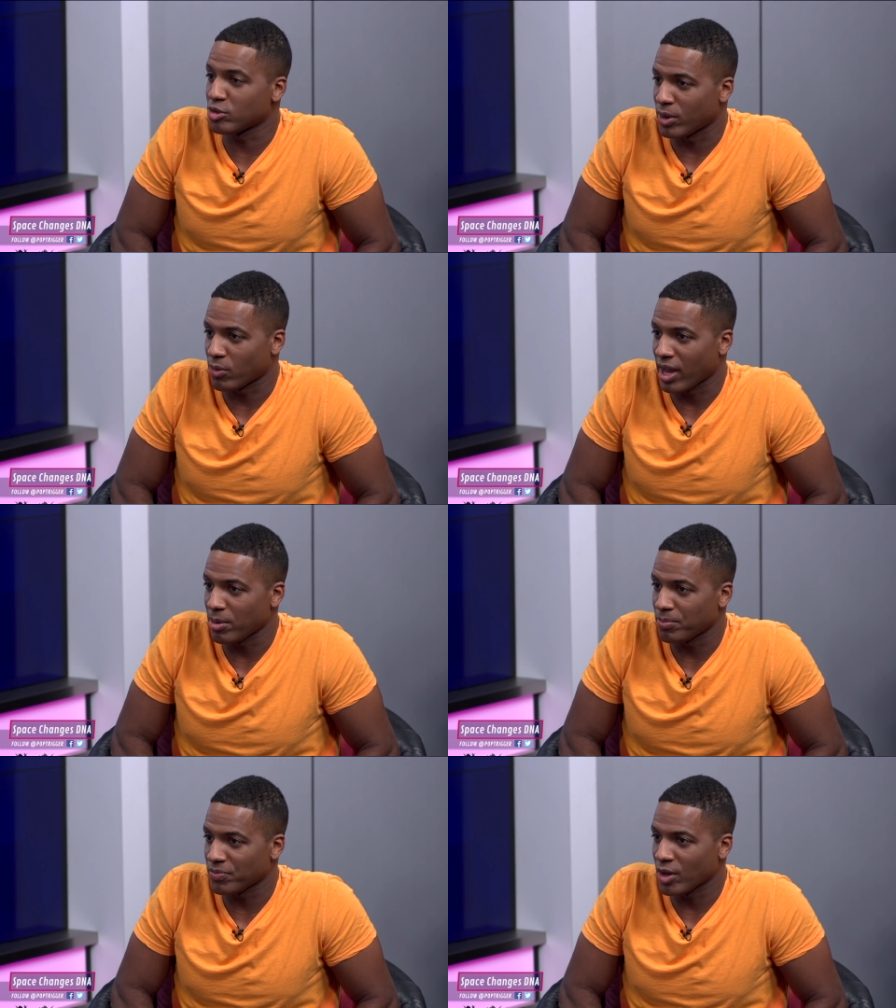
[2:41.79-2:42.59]
twin, right?
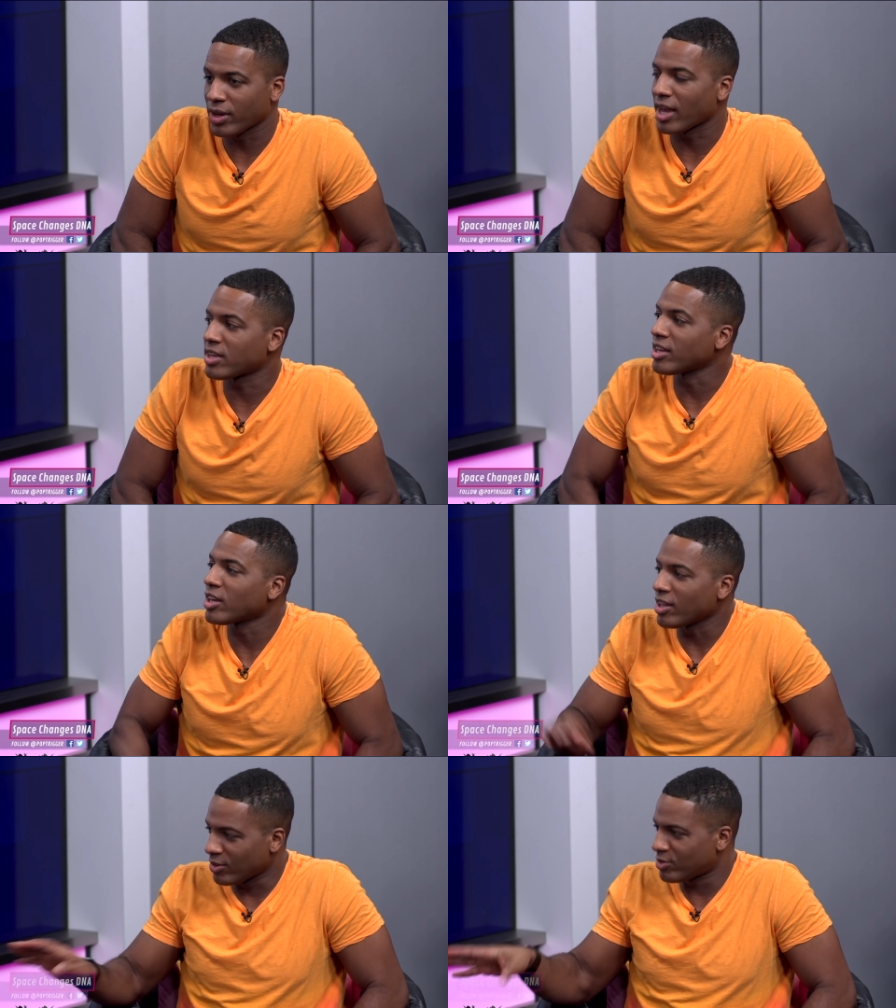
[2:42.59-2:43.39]
Yeah, yeah. Okay, yeah.
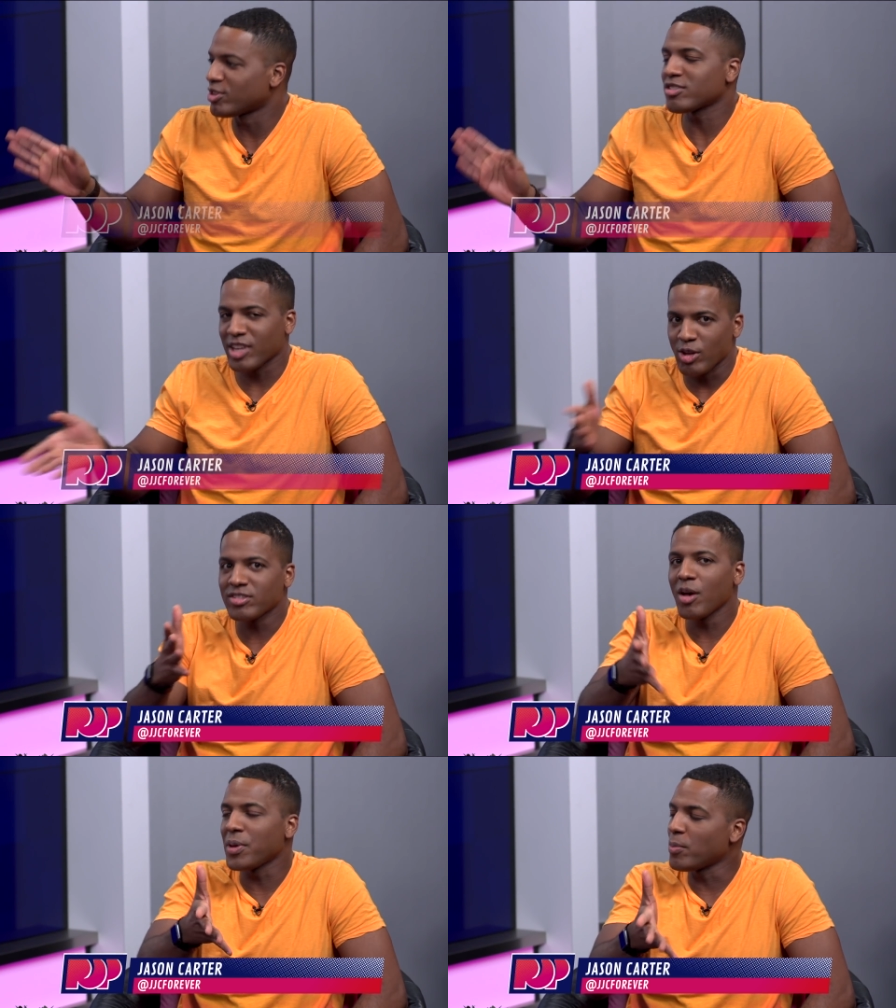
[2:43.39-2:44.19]
Can, just, can you
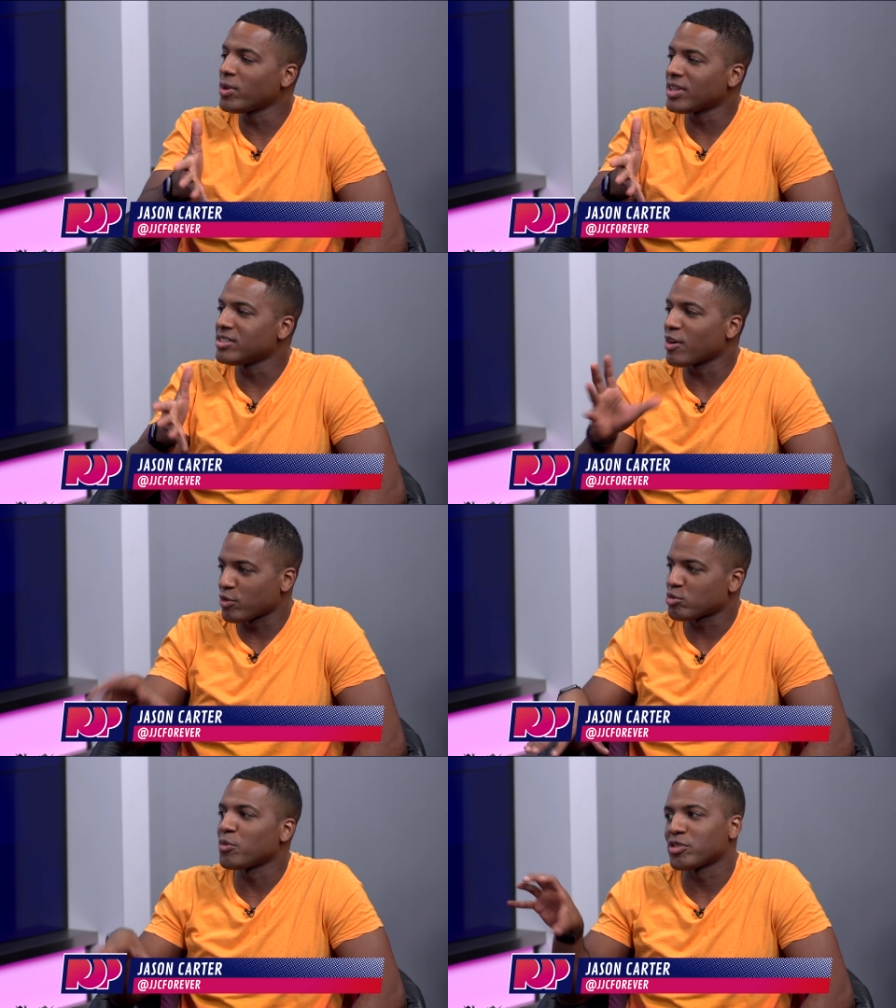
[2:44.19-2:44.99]
tell people work. the
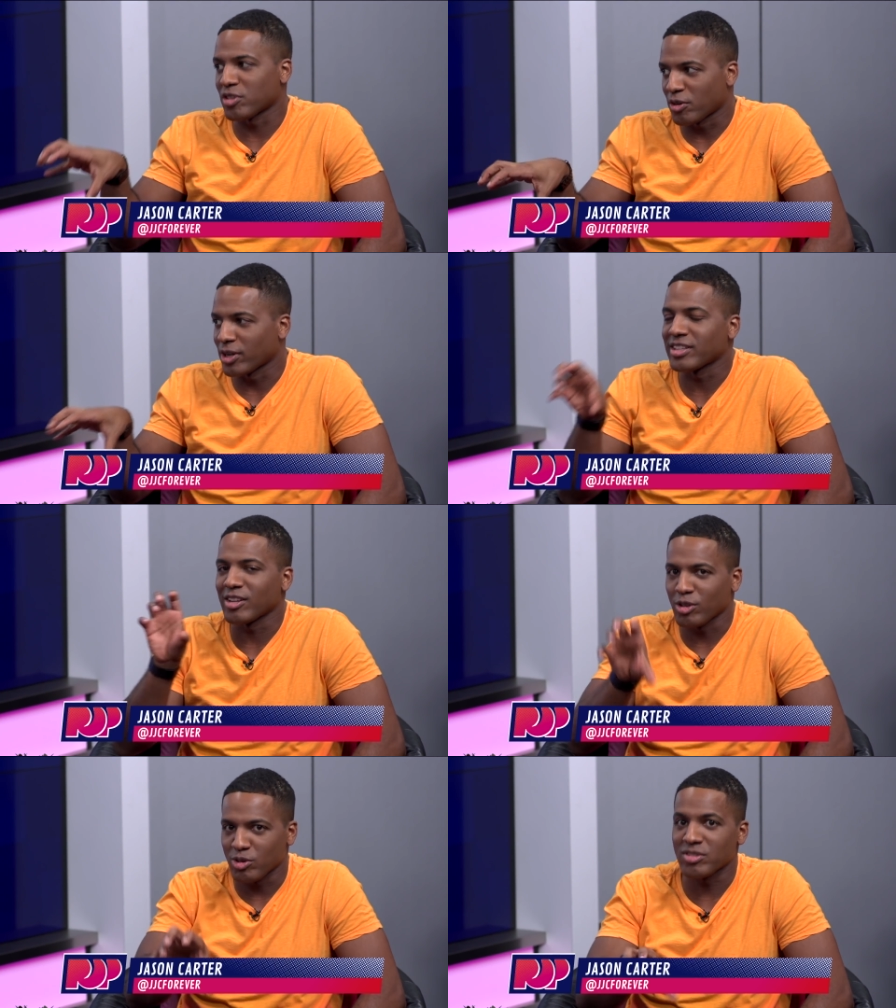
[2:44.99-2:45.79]
difference between fraternal and
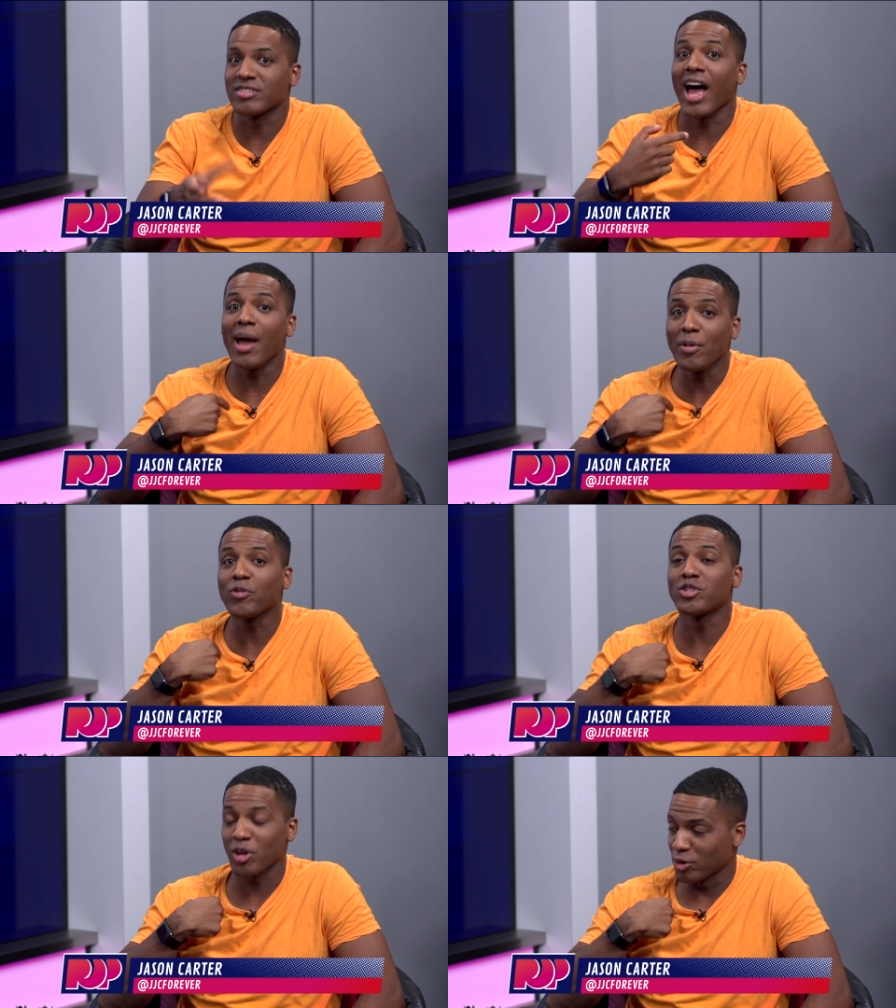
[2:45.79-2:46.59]
identical twins? Because I'm a
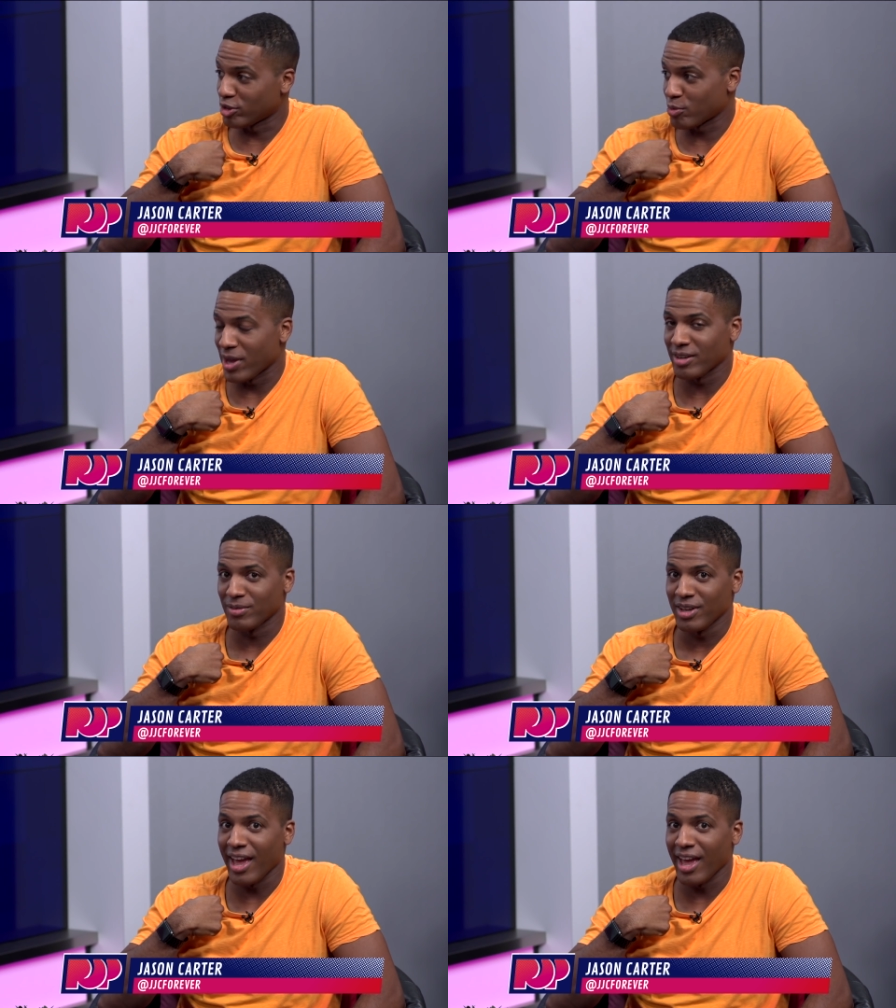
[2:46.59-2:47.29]
fraternal twin.